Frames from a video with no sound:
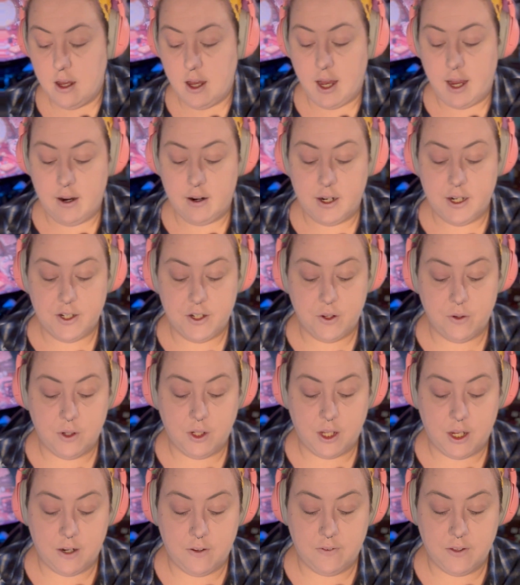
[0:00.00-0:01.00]
I already do a
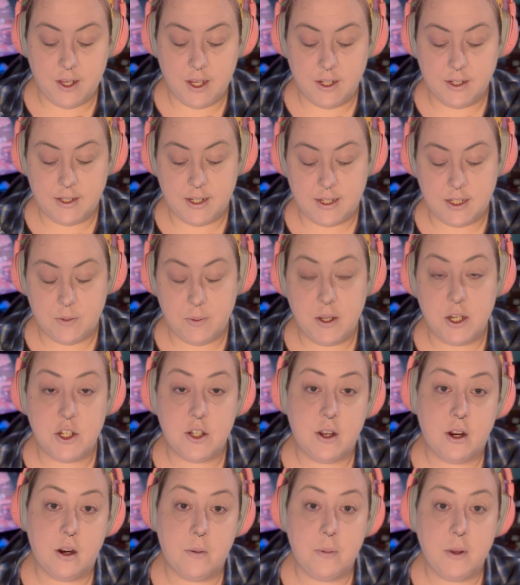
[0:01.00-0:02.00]
lot of things that speech
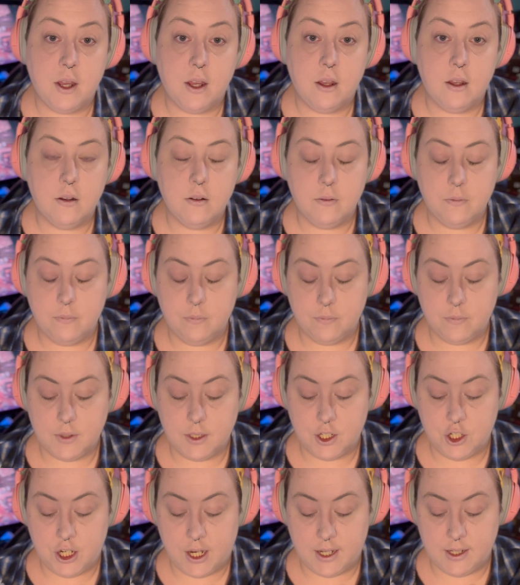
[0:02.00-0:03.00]
therapy
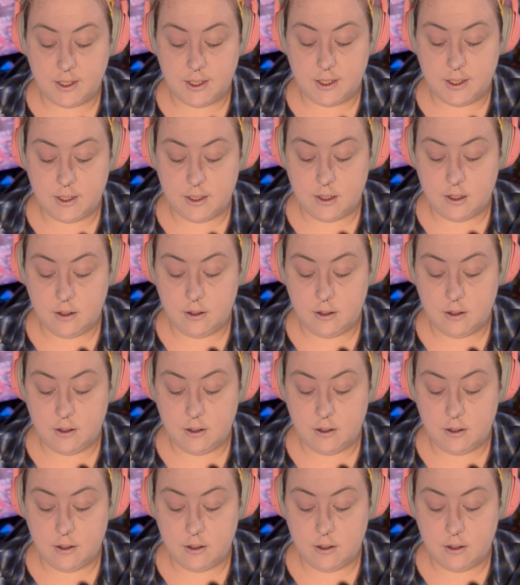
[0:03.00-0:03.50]
suggests.